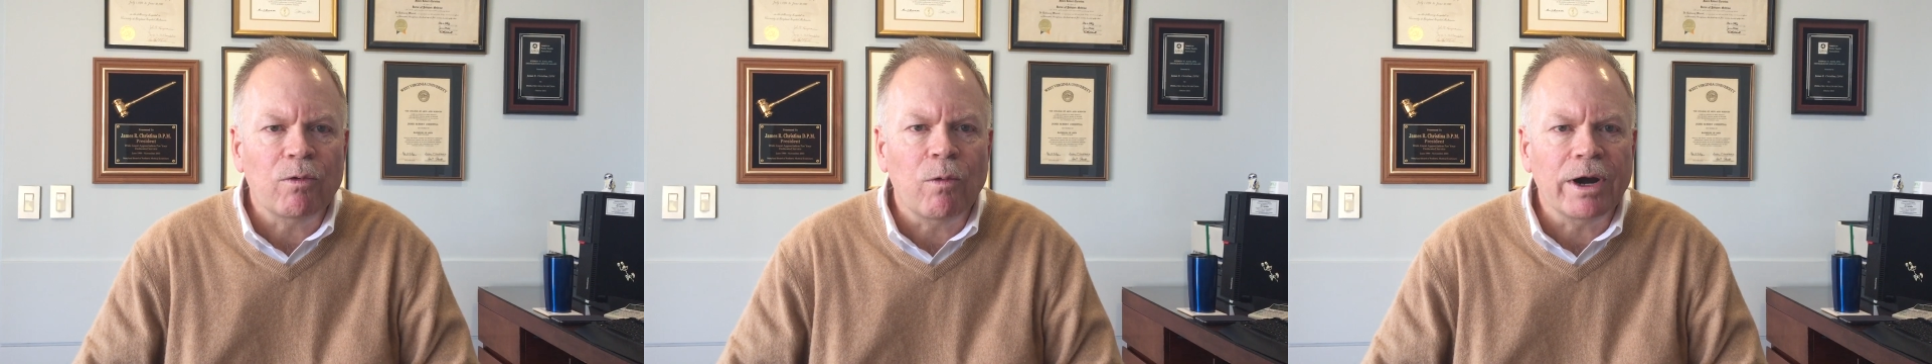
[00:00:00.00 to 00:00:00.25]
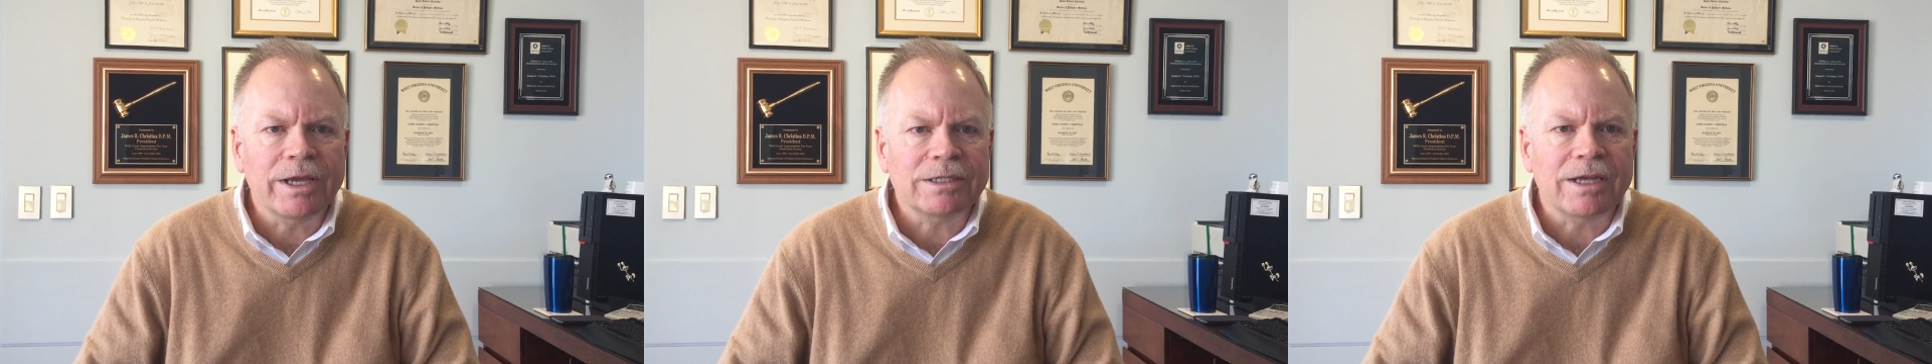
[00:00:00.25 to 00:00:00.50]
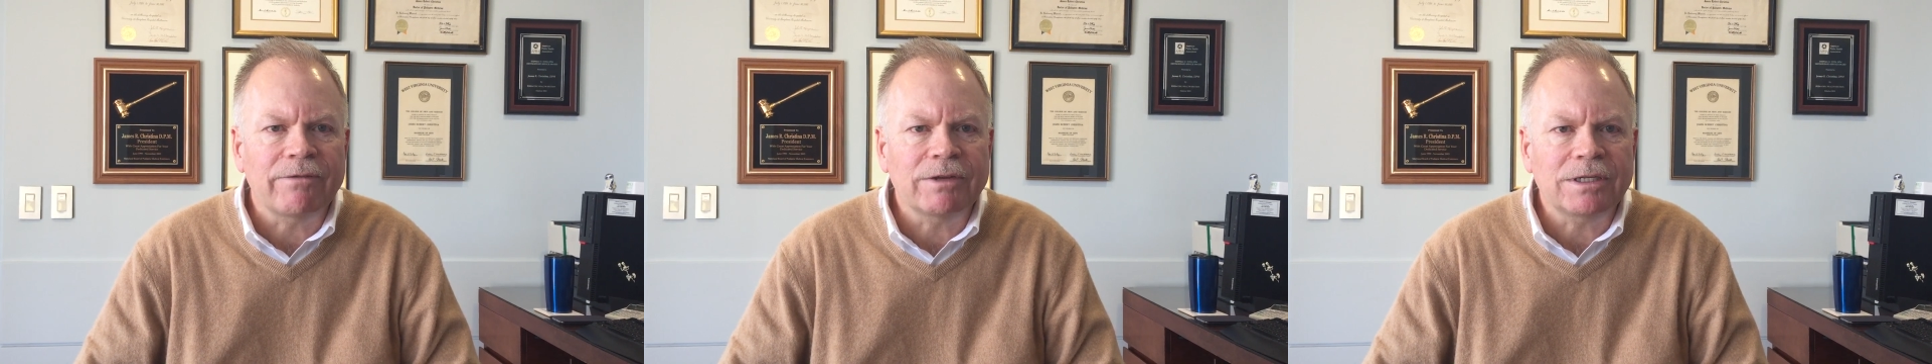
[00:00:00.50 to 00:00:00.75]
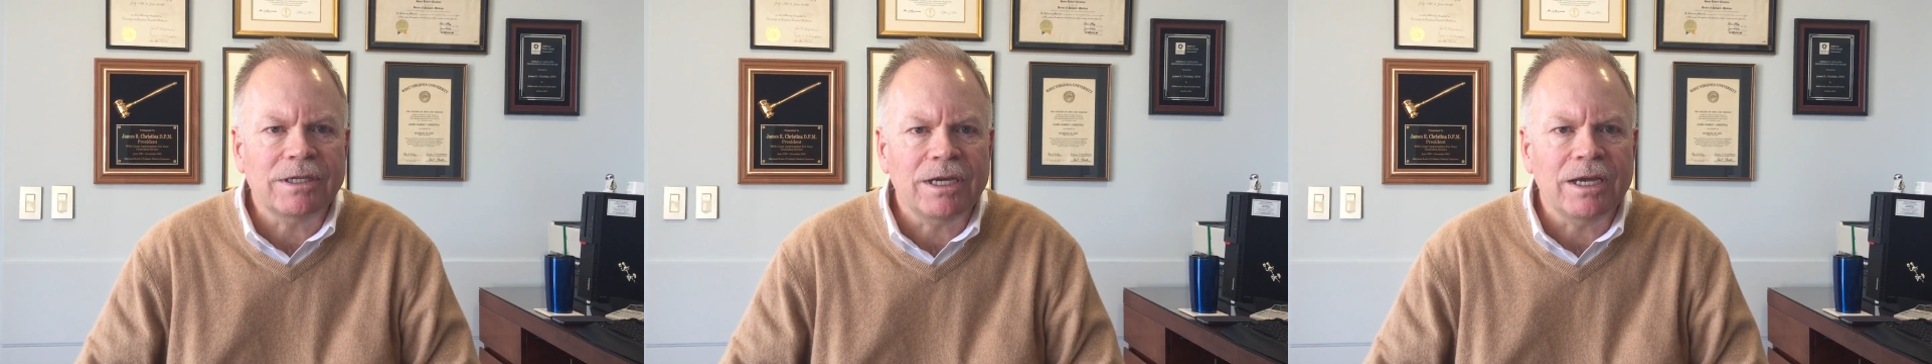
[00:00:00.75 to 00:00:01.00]

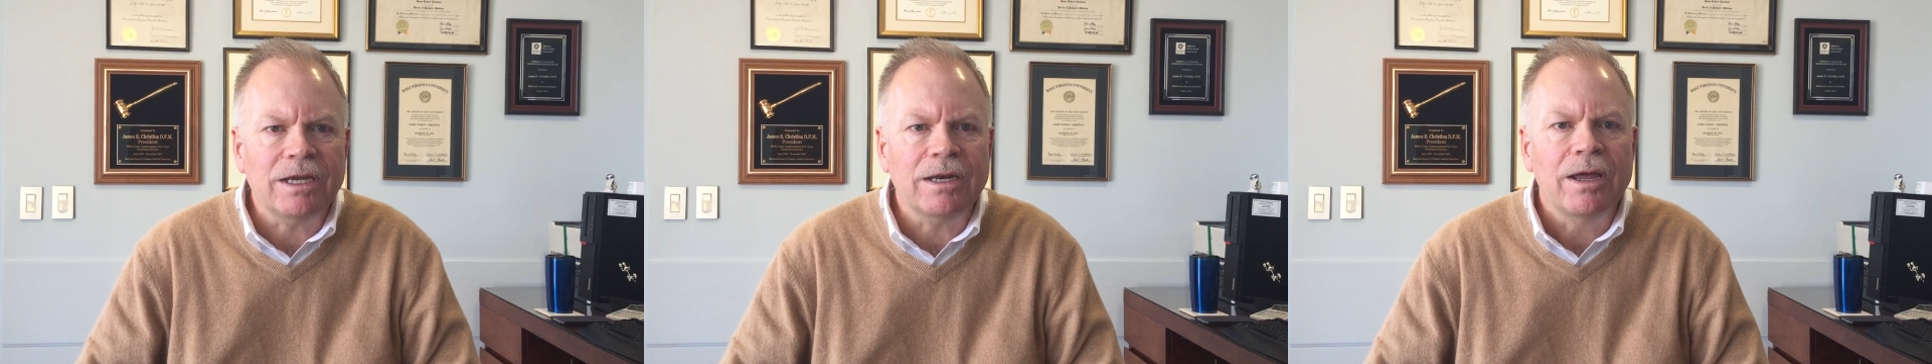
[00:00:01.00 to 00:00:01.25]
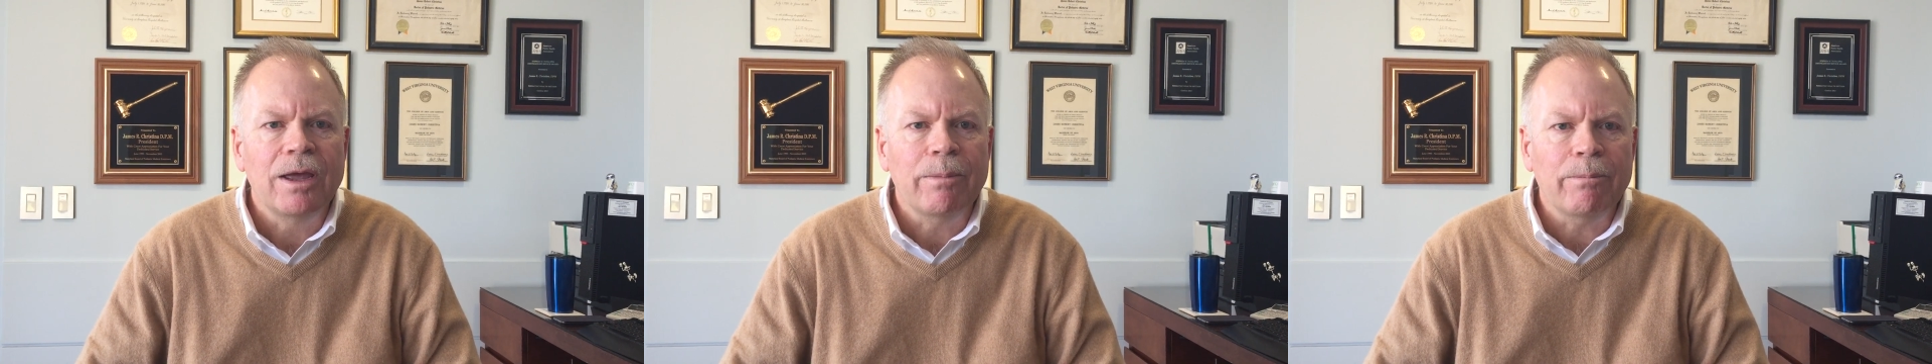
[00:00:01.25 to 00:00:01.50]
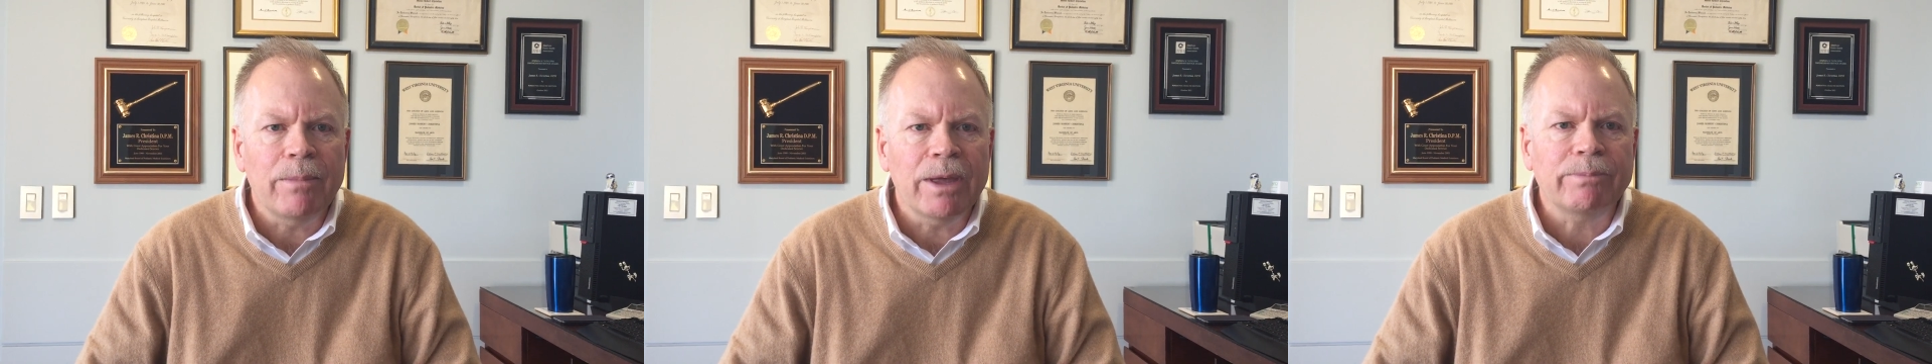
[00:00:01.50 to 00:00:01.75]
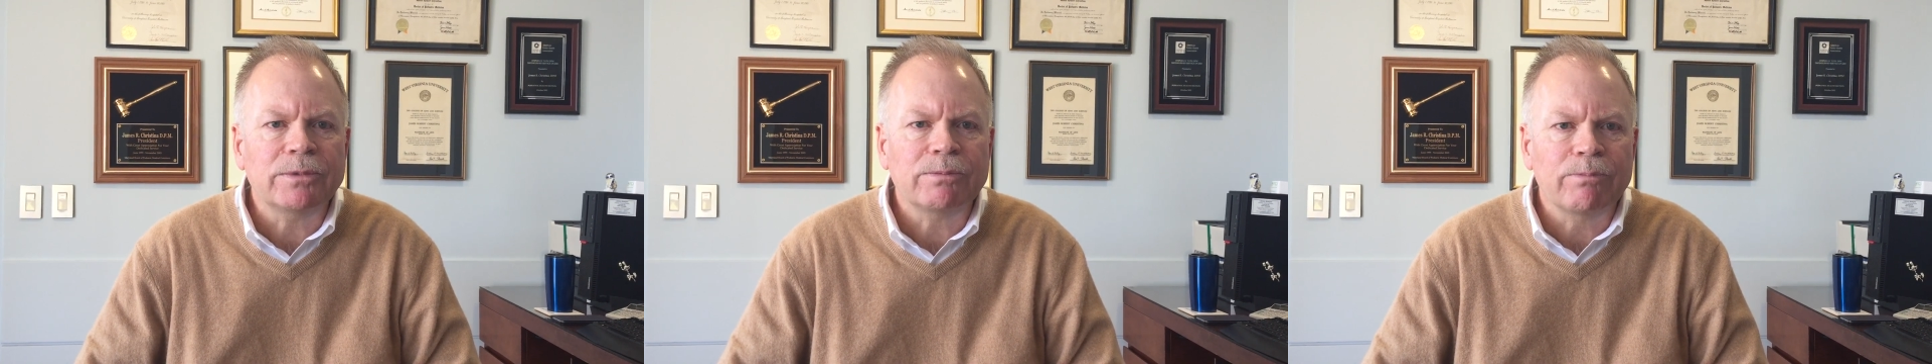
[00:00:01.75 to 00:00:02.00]
2017
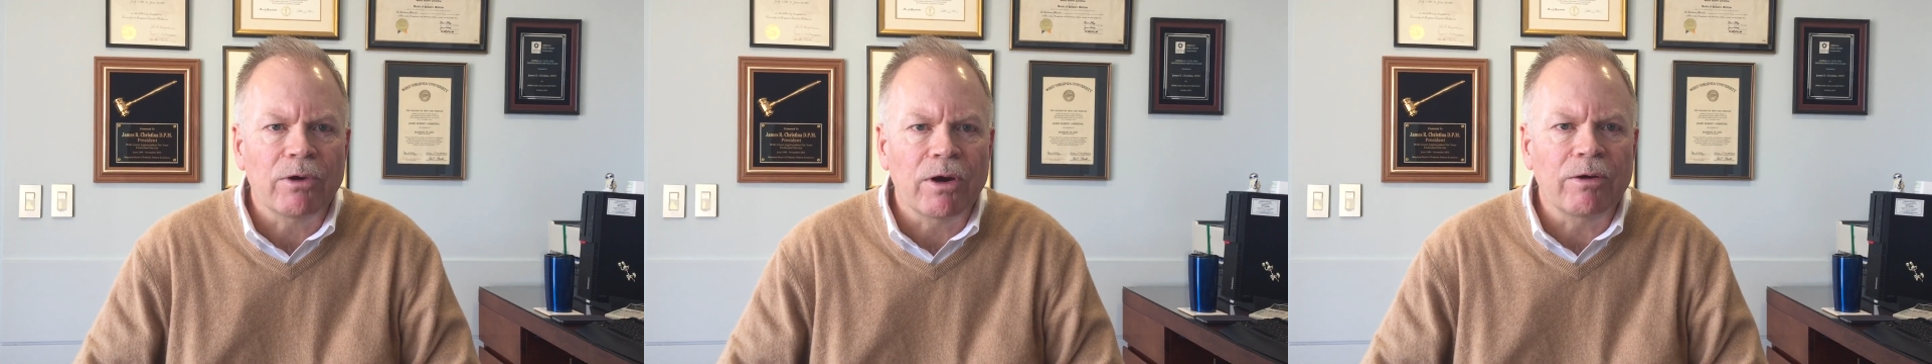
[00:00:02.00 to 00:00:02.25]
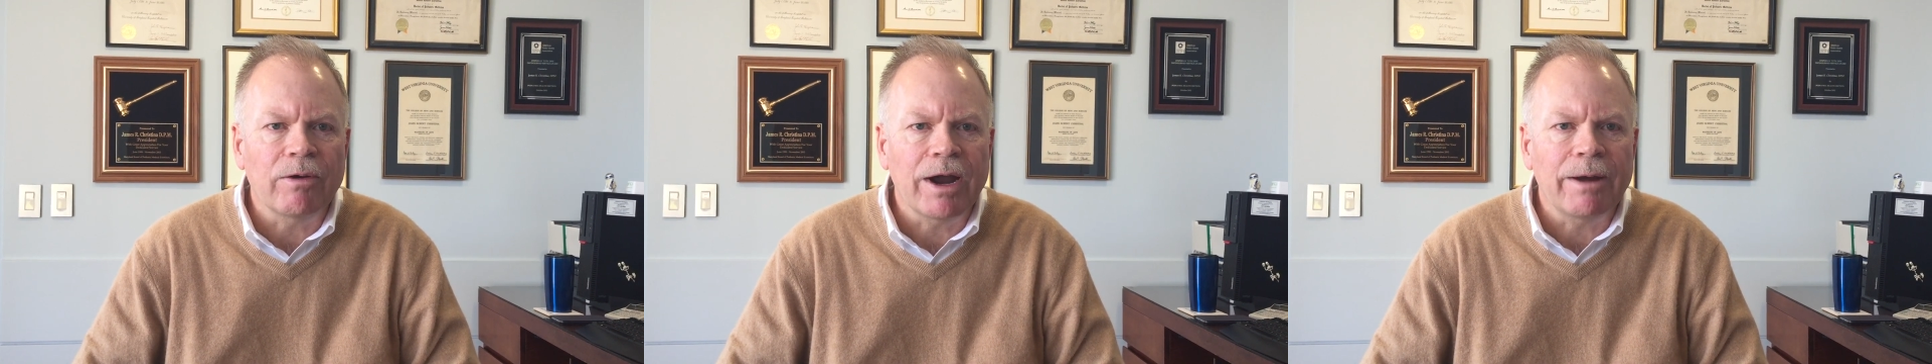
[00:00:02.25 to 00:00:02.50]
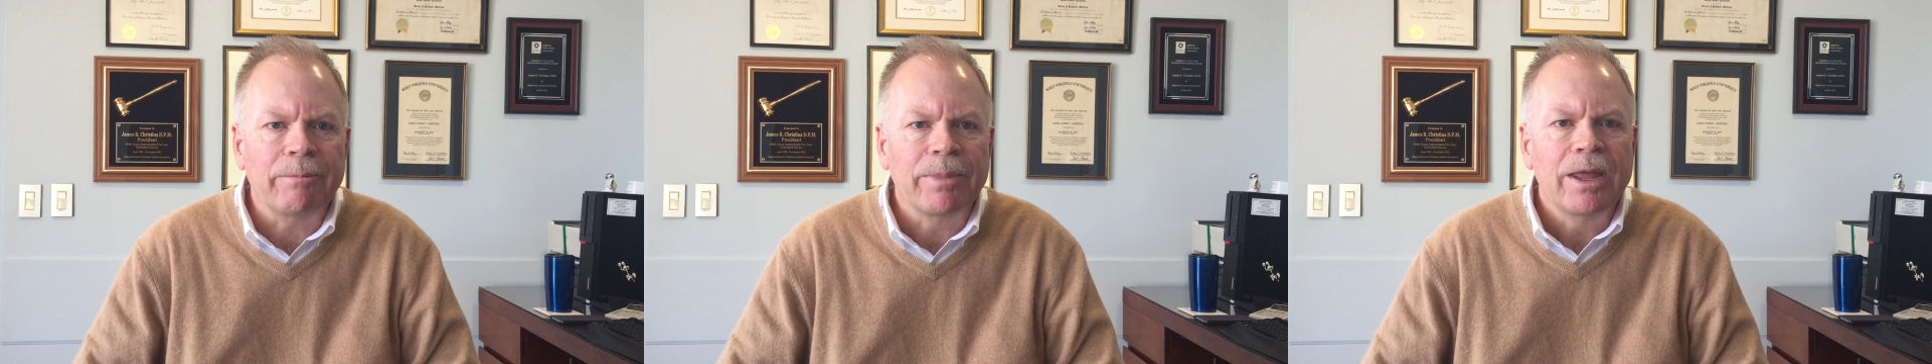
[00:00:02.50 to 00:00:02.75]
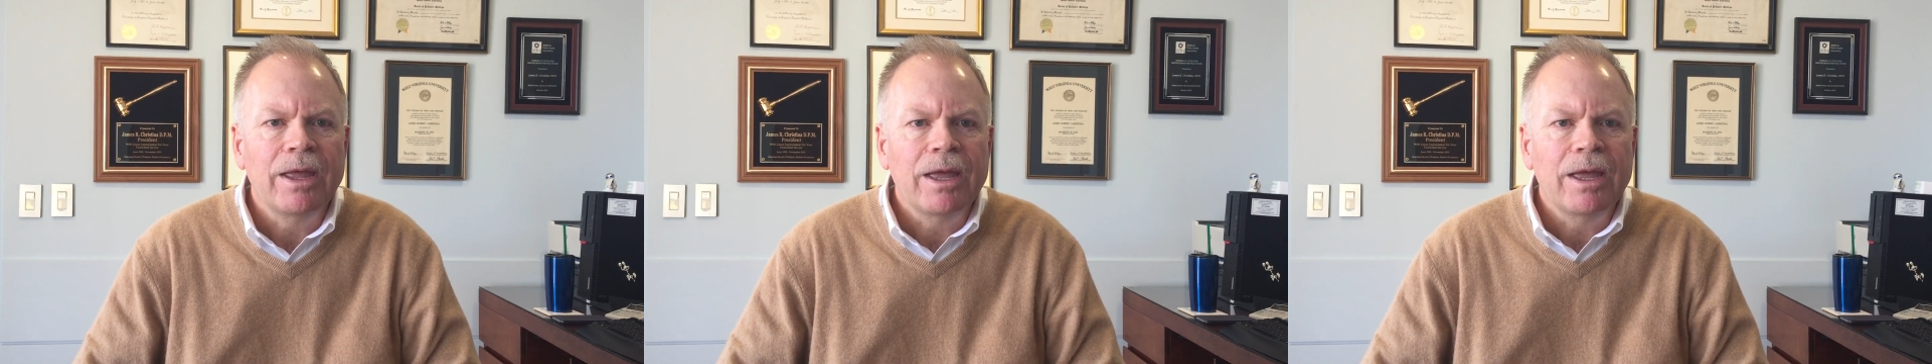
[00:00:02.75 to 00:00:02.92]
MIPS program.